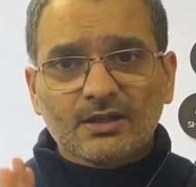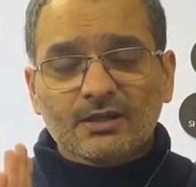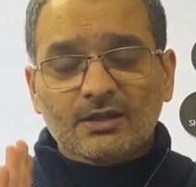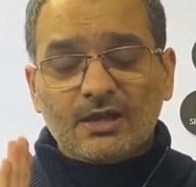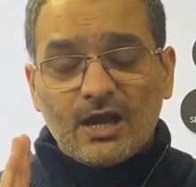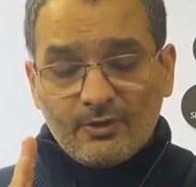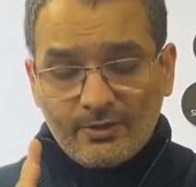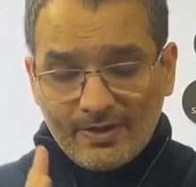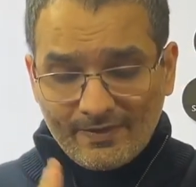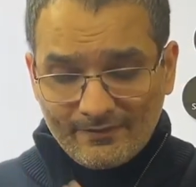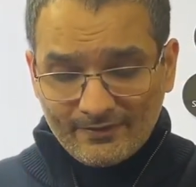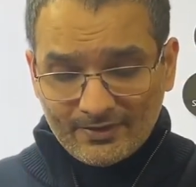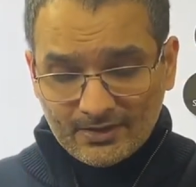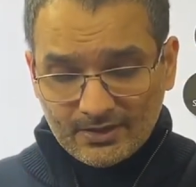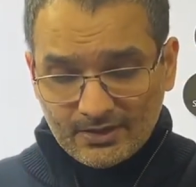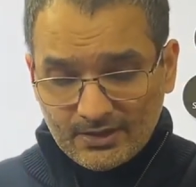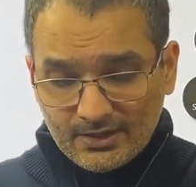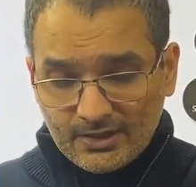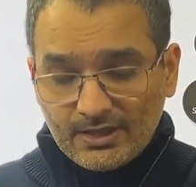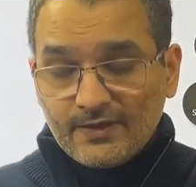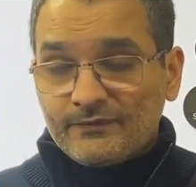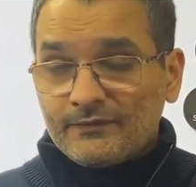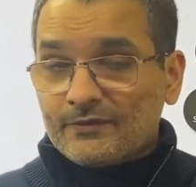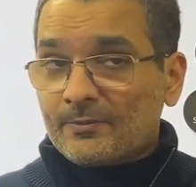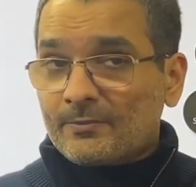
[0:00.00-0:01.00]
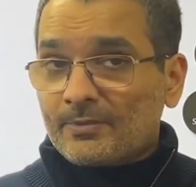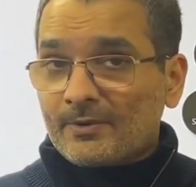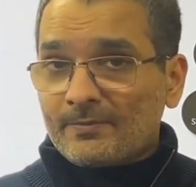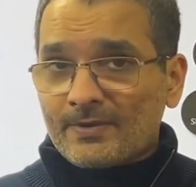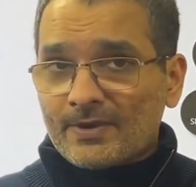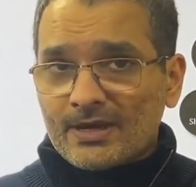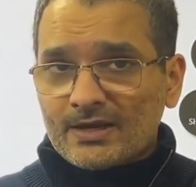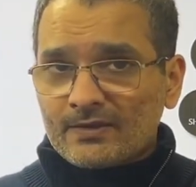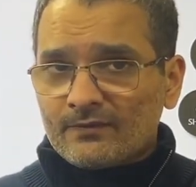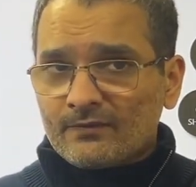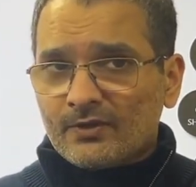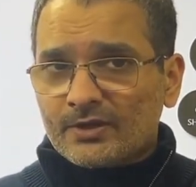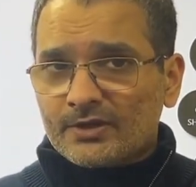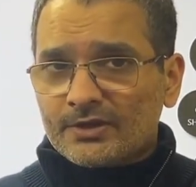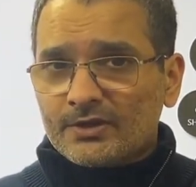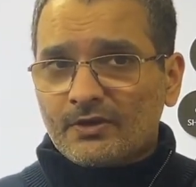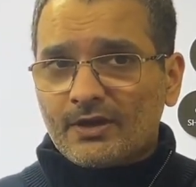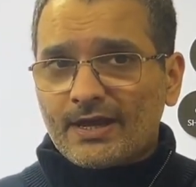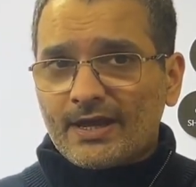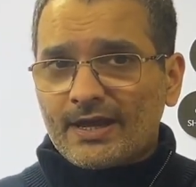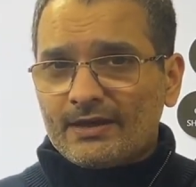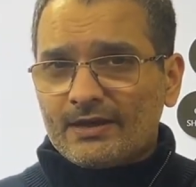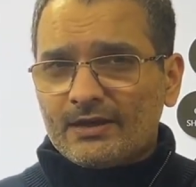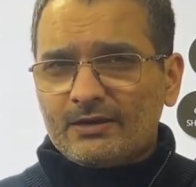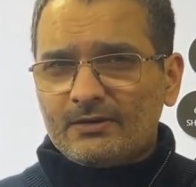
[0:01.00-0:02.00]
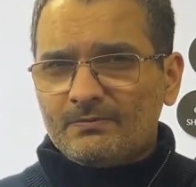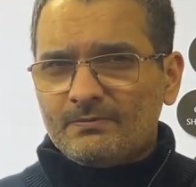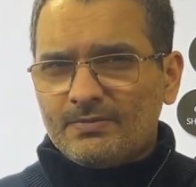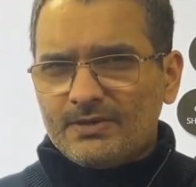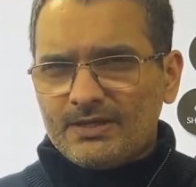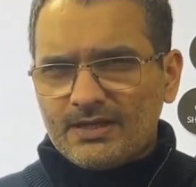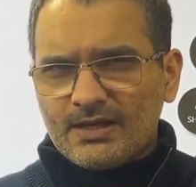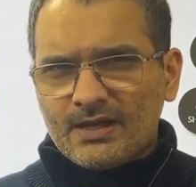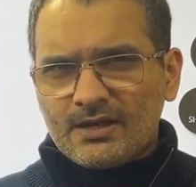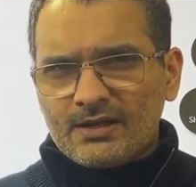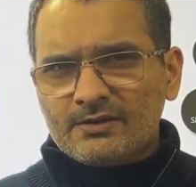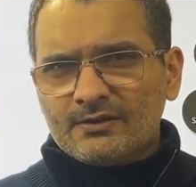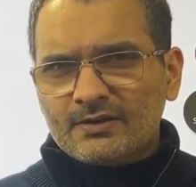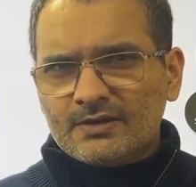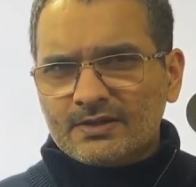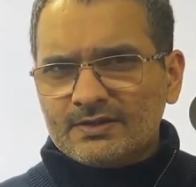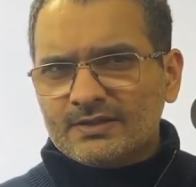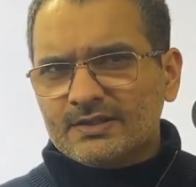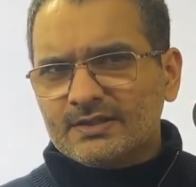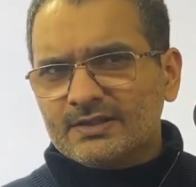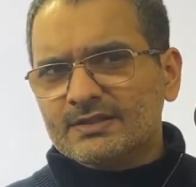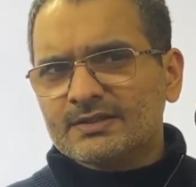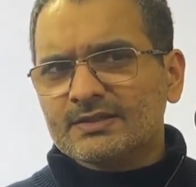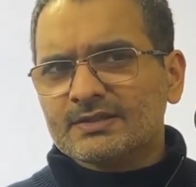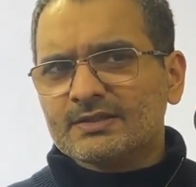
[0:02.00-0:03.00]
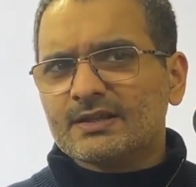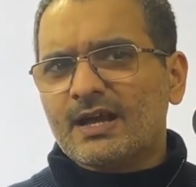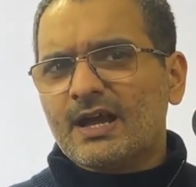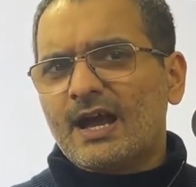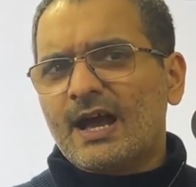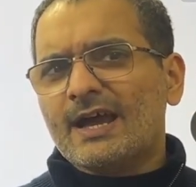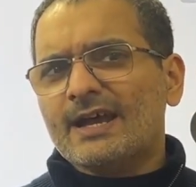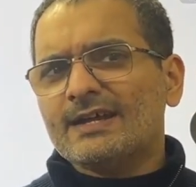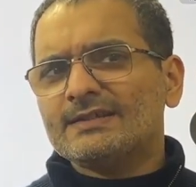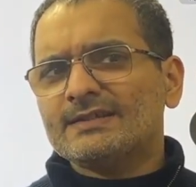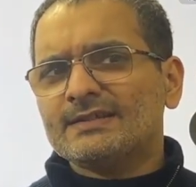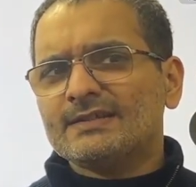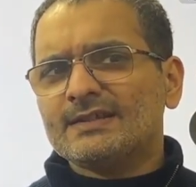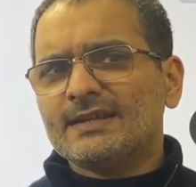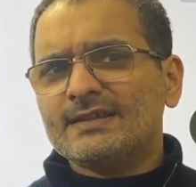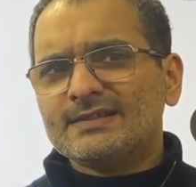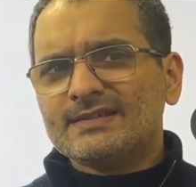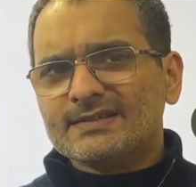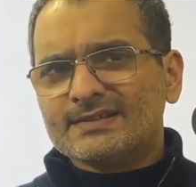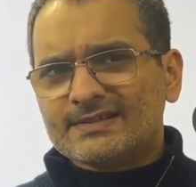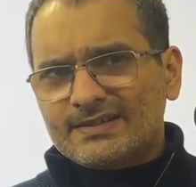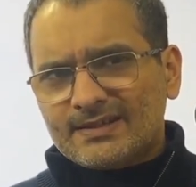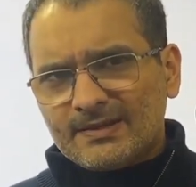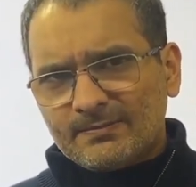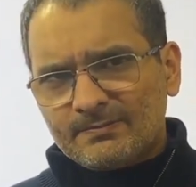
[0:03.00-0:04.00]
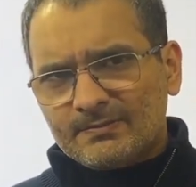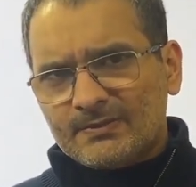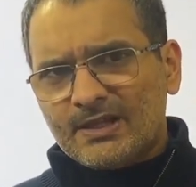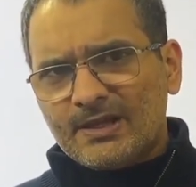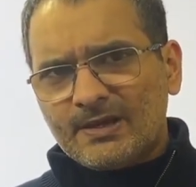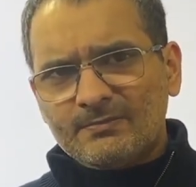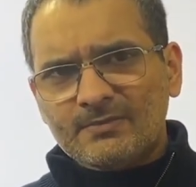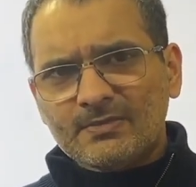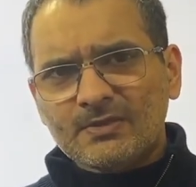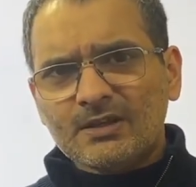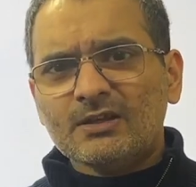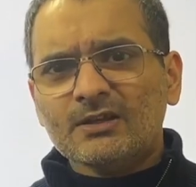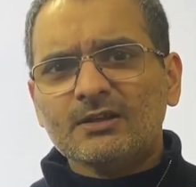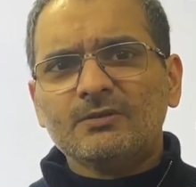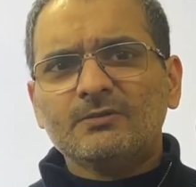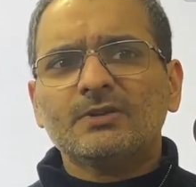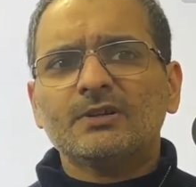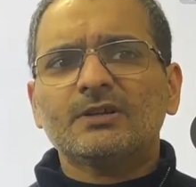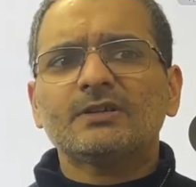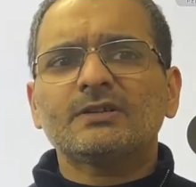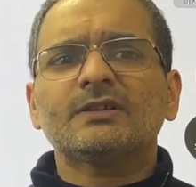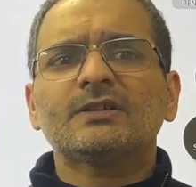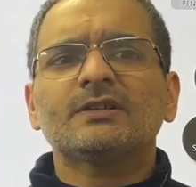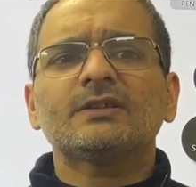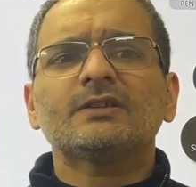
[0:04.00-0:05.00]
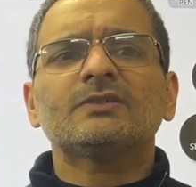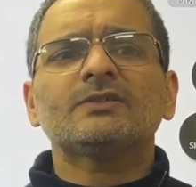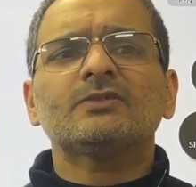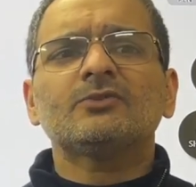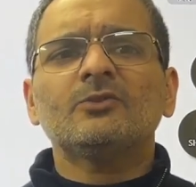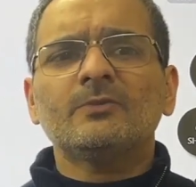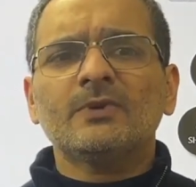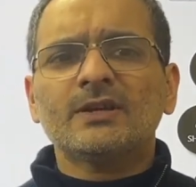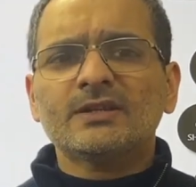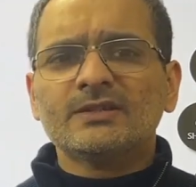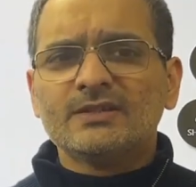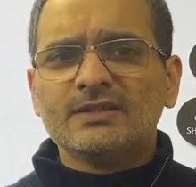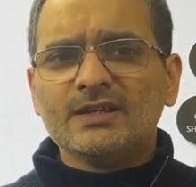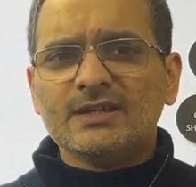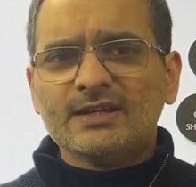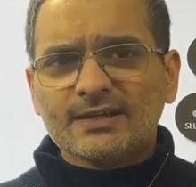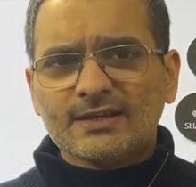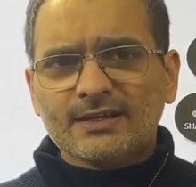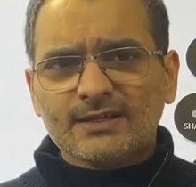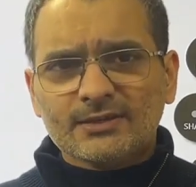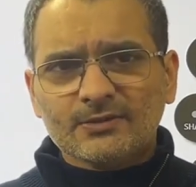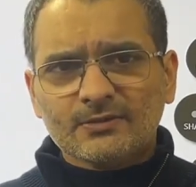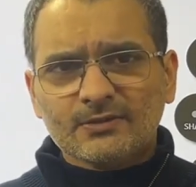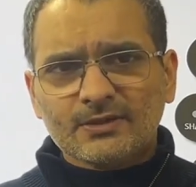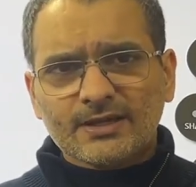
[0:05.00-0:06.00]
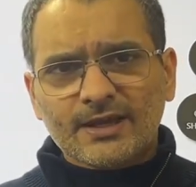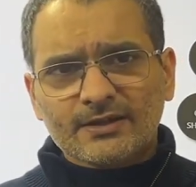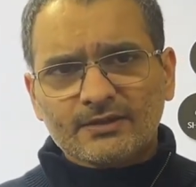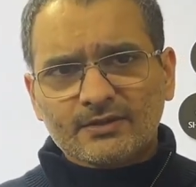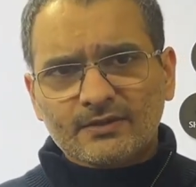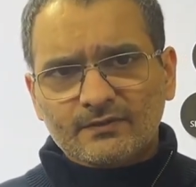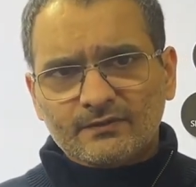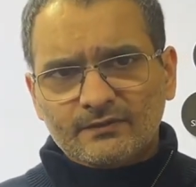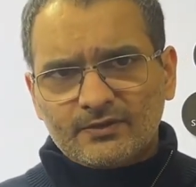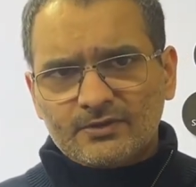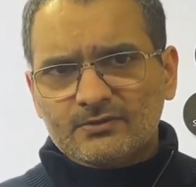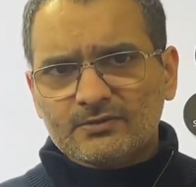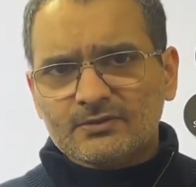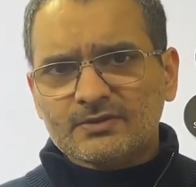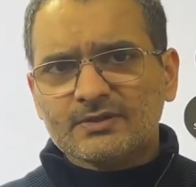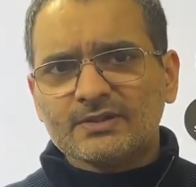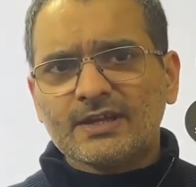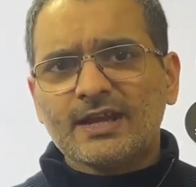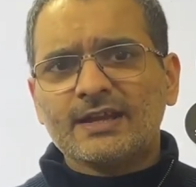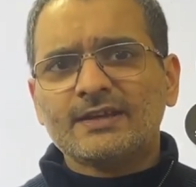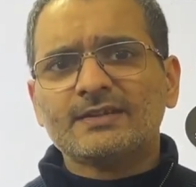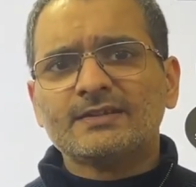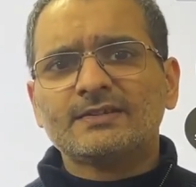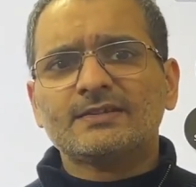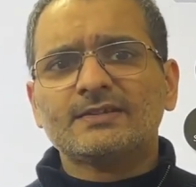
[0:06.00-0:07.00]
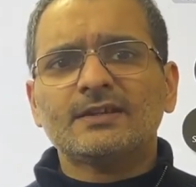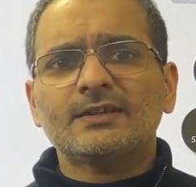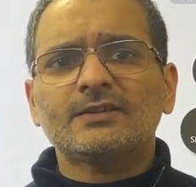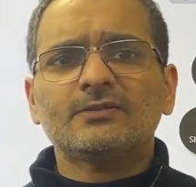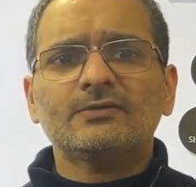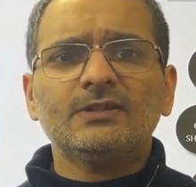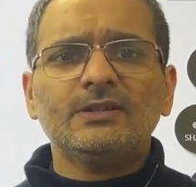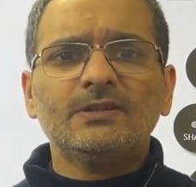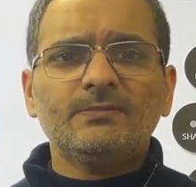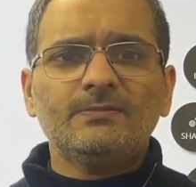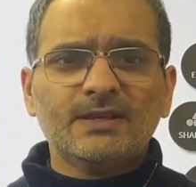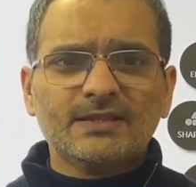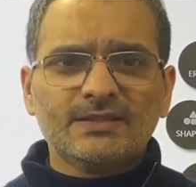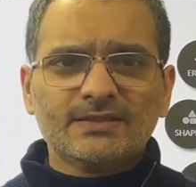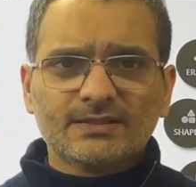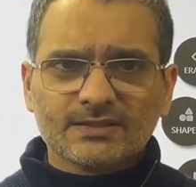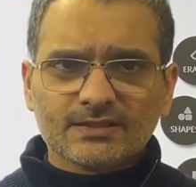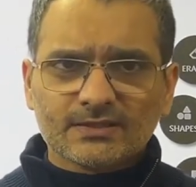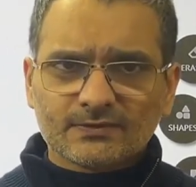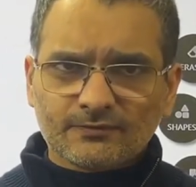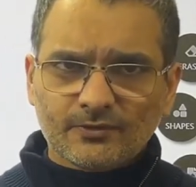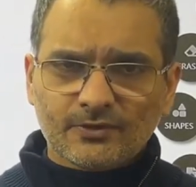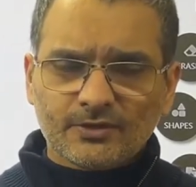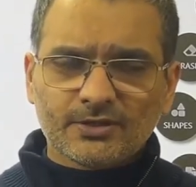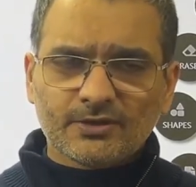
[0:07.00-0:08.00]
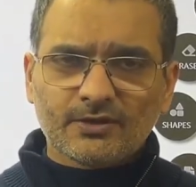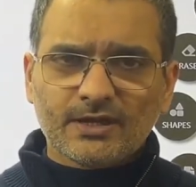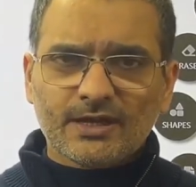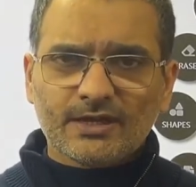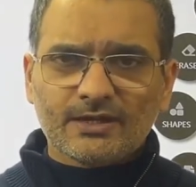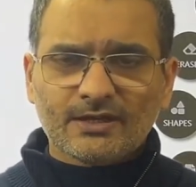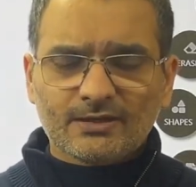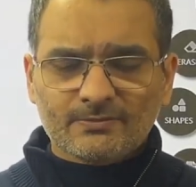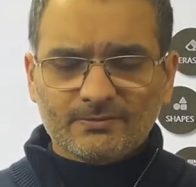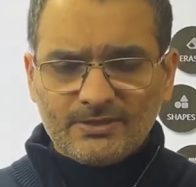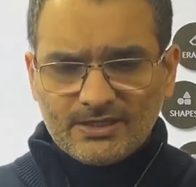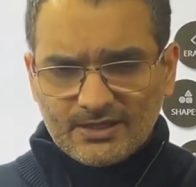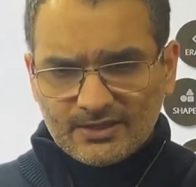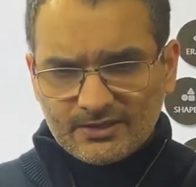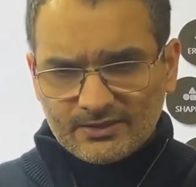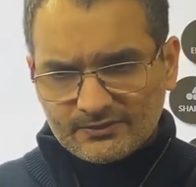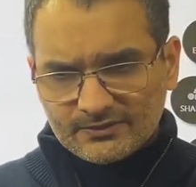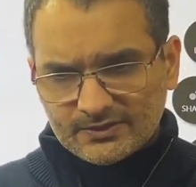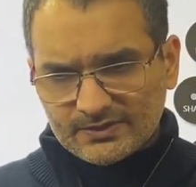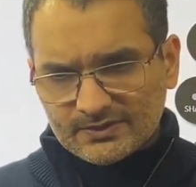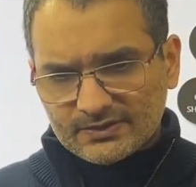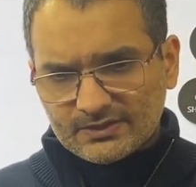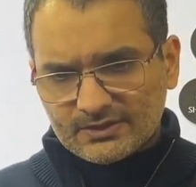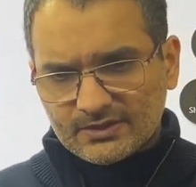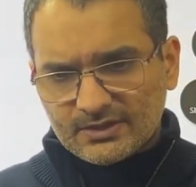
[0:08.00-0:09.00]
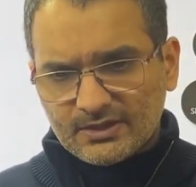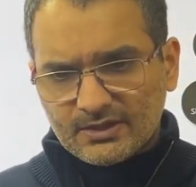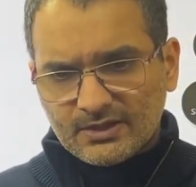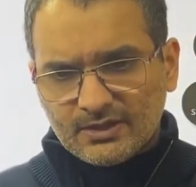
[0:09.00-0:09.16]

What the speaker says: However, if you're preparing for your LLB entrances, I say skip them because it is too much detail. You'll get confused, and stick to the basics for your LLB entrance.